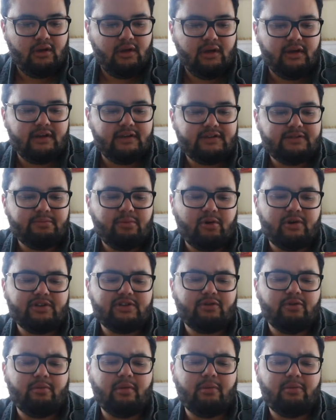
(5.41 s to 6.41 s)
It is important
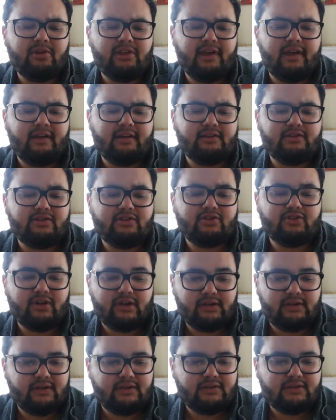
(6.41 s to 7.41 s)
to remember that, in
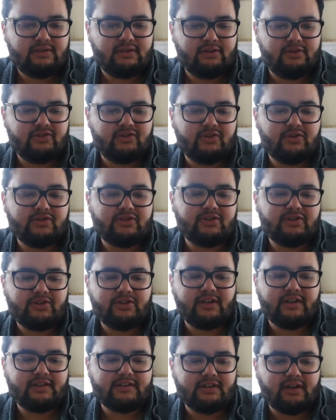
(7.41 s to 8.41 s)
strictness, there is no such
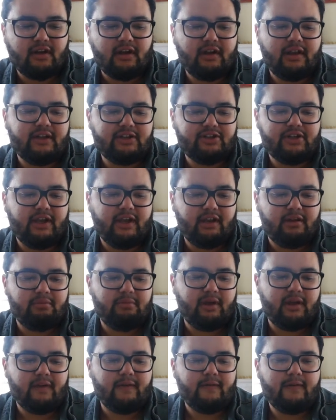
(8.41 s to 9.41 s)
thing as an uneducated
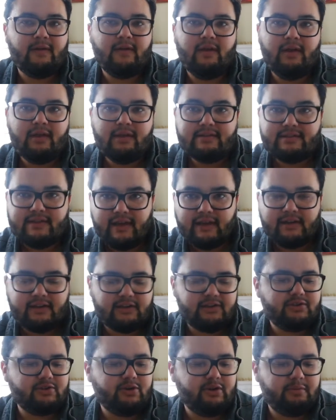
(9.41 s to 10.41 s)
man. Take an
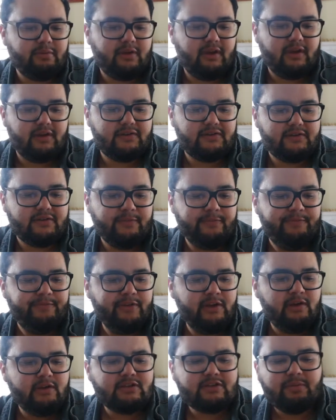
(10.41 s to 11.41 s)
extreme case.
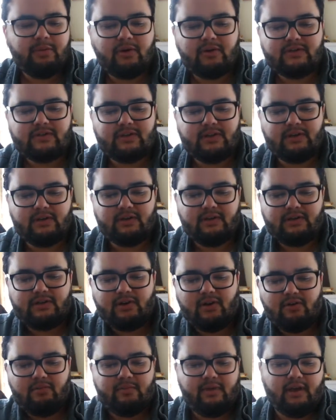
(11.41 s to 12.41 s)
Suppose that an
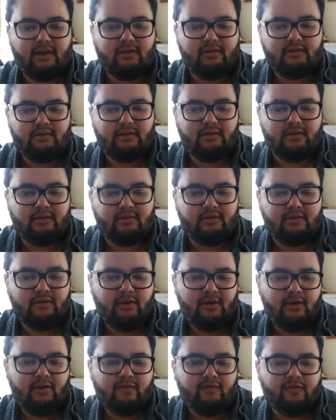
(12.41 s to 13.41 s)
adult man, in
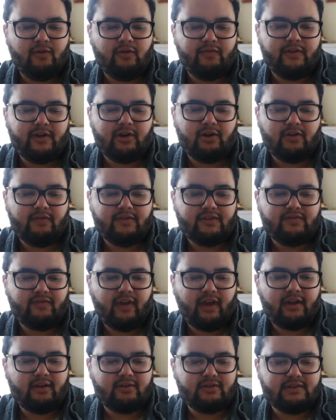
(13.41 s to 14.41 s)
full vigor of his
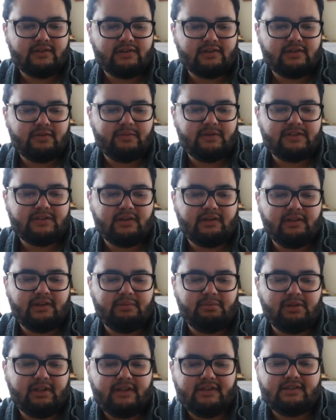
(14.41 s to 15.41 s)
faculties, could be suddenly
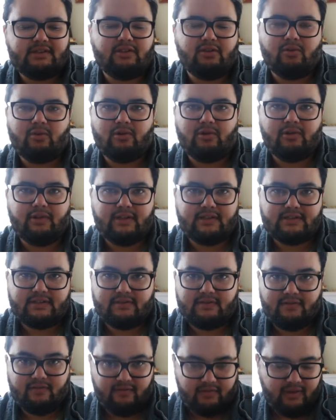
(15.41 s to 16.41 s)
placed in the world as
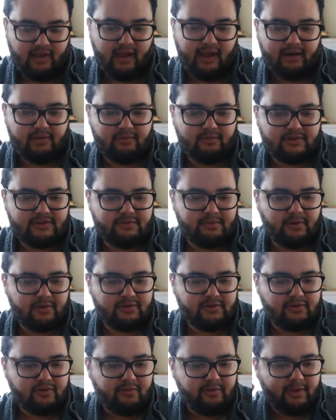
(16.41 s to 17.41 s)
if Adam was
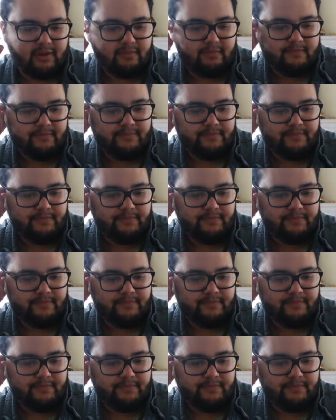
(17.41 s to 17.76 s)
supposed to have been,